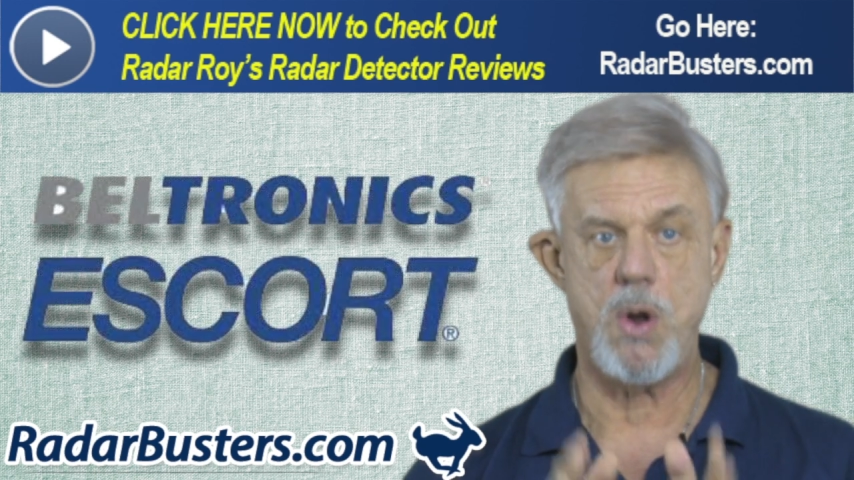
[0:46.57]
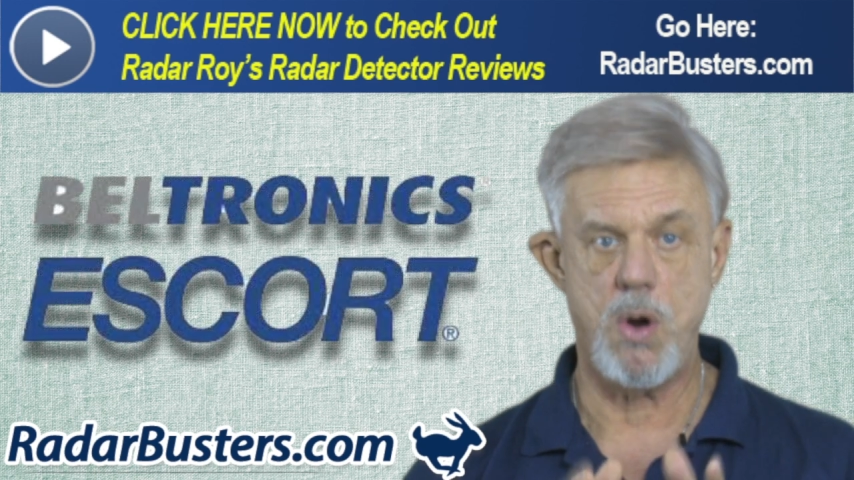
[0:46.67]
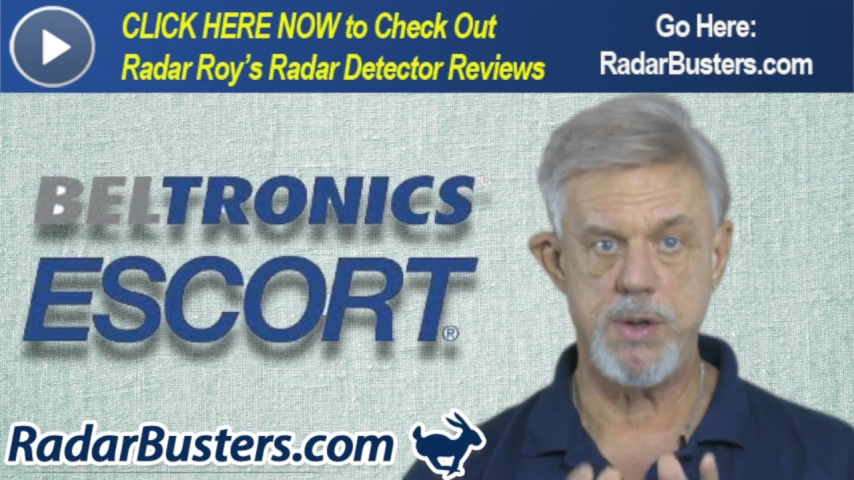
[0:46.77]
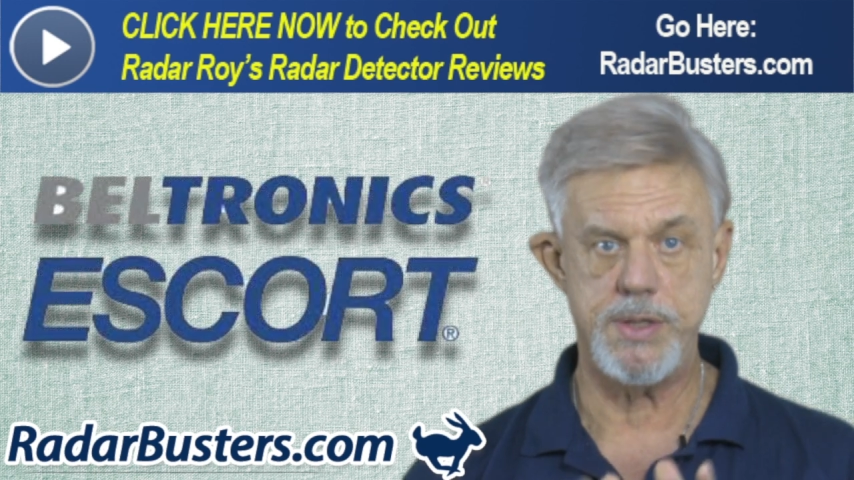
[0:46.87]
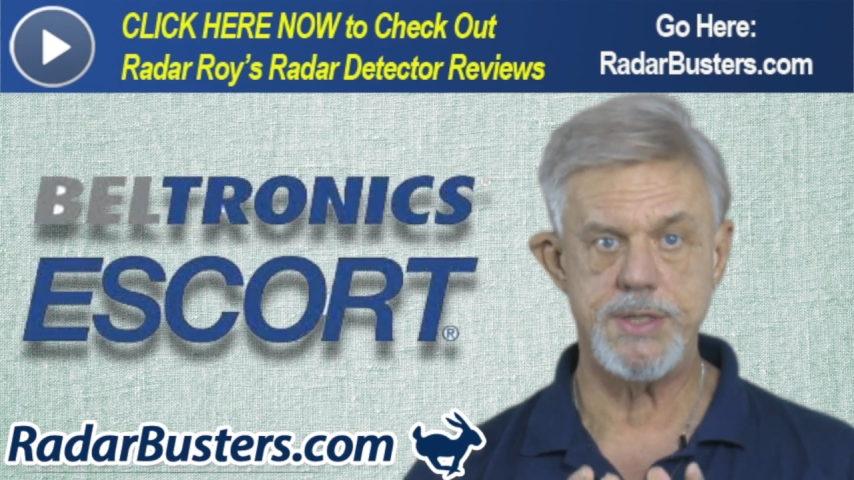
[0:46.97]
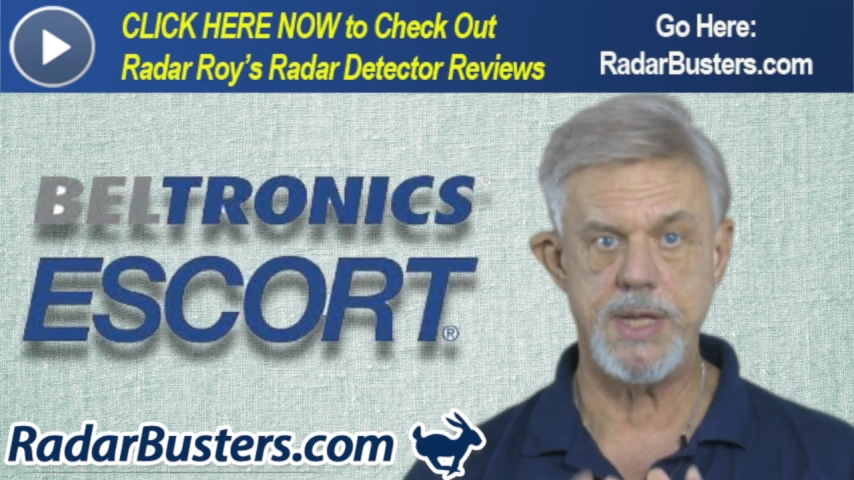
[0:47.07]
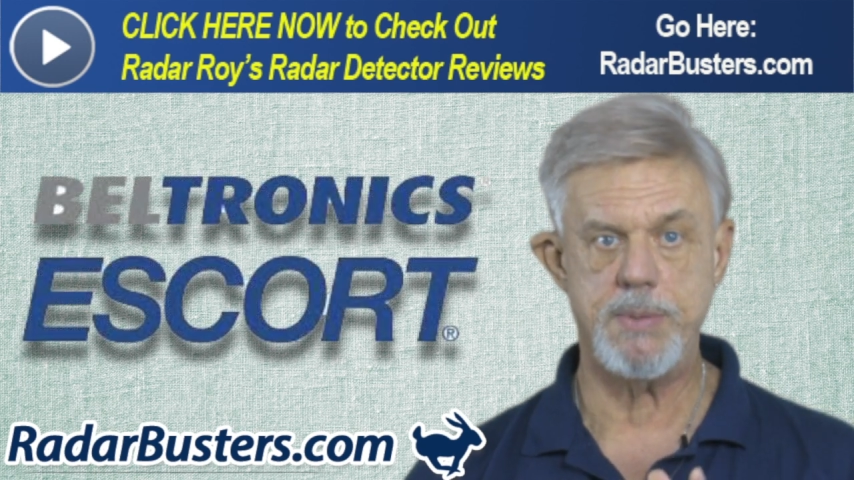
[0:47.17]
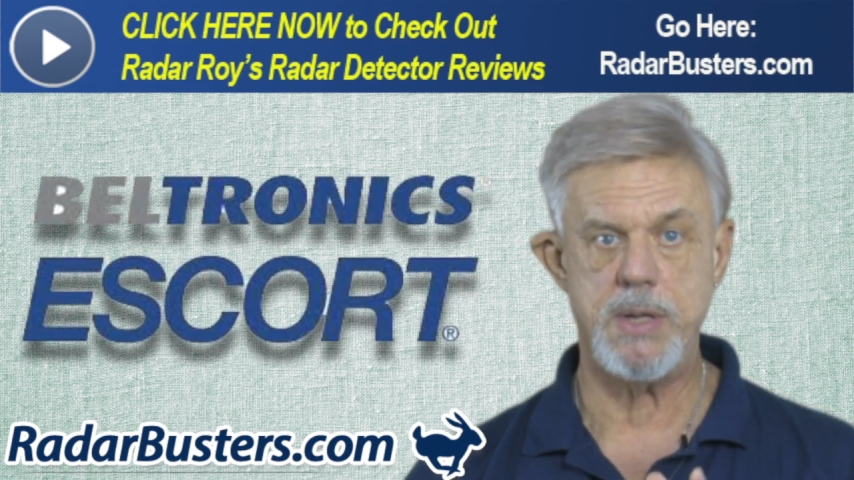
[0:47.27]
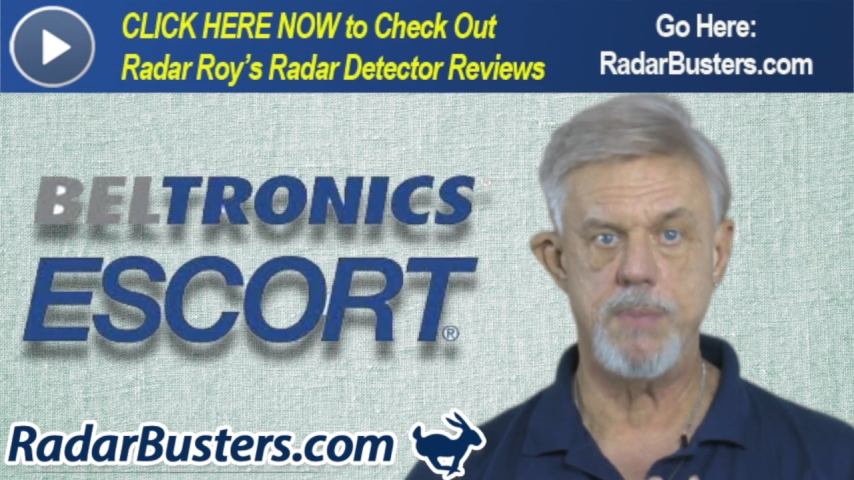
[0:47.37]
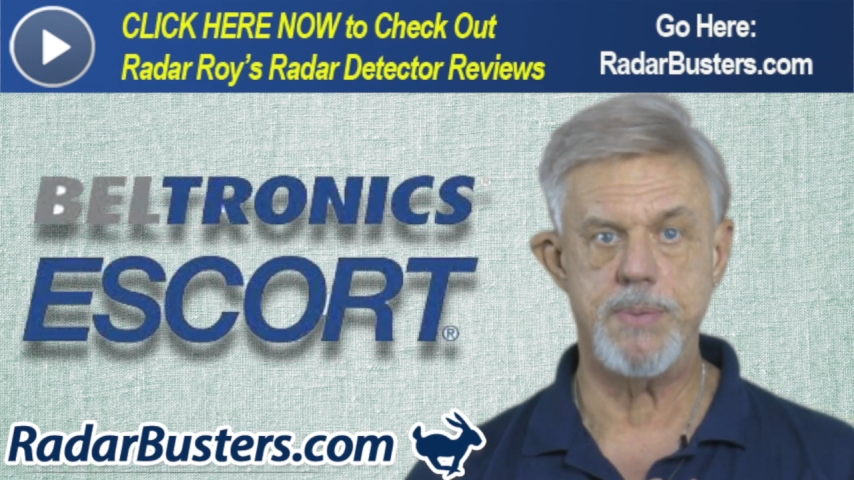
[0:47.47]
are the same
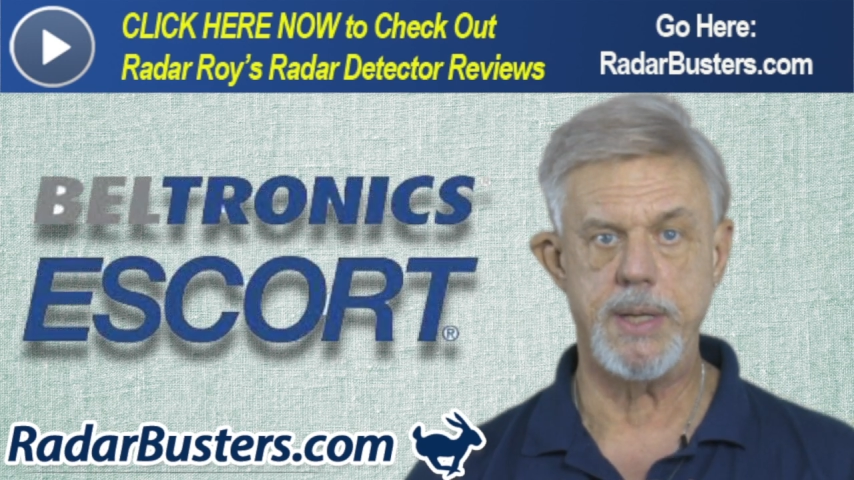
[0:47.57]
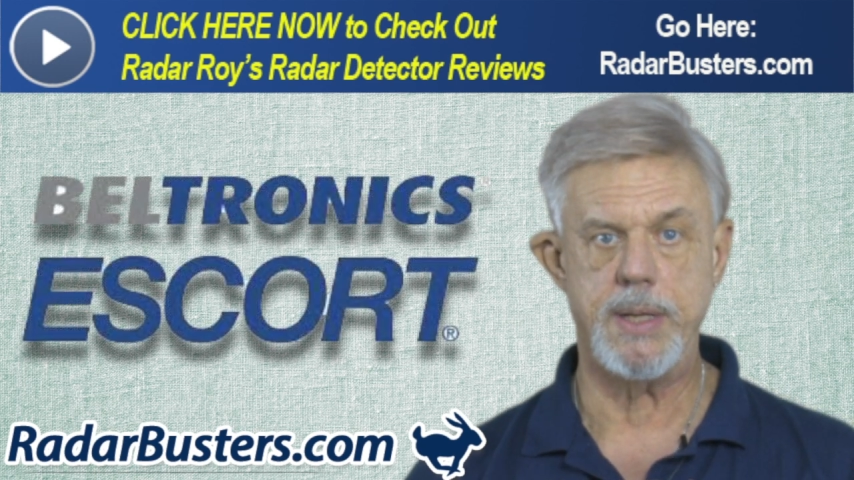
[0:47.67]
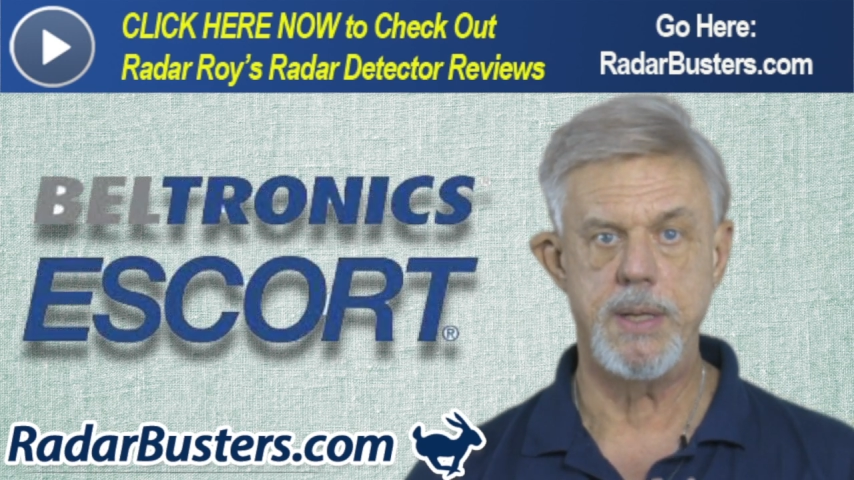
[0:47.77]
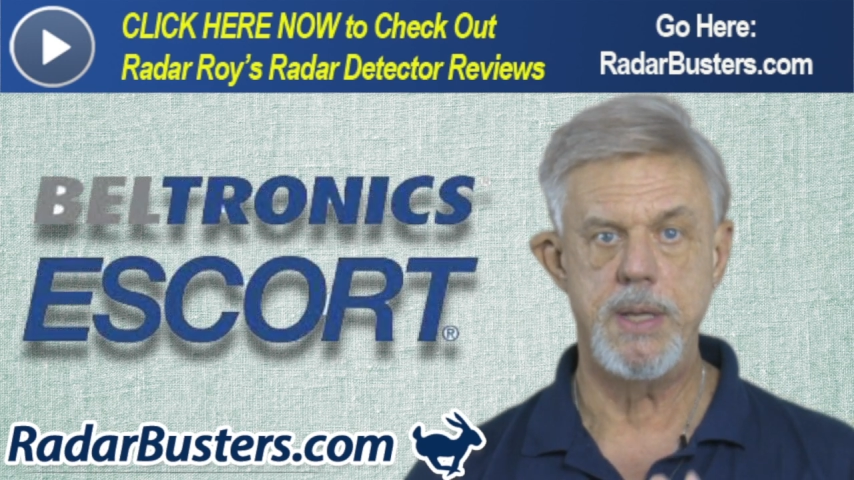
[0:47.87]
company,